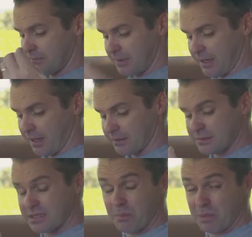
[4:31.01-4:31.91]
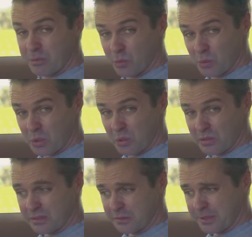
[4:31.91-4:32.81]
Now, some people will call
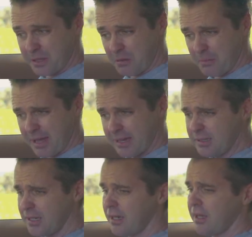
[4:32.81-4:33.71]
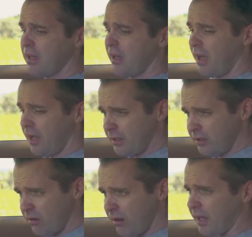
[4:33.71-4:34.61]
a little bit old man. I don't
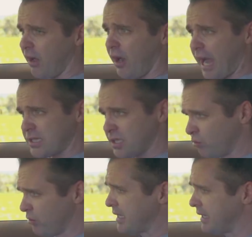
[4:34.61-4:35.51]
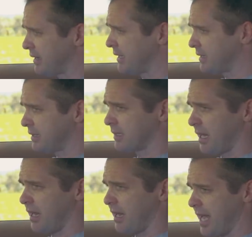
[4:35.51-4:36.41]
agree. I actually really think this
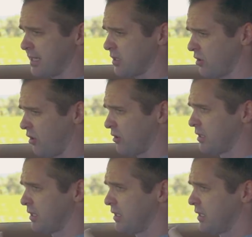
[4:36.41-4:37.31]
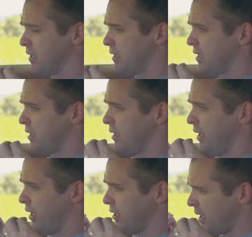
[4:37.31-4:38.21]
car has got,
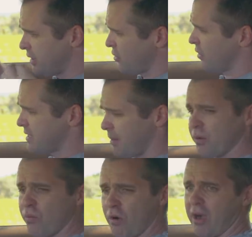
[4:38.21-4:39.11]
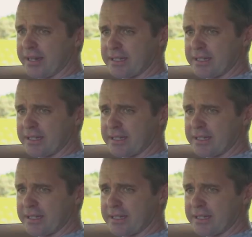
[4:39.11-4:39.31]
it's got something right.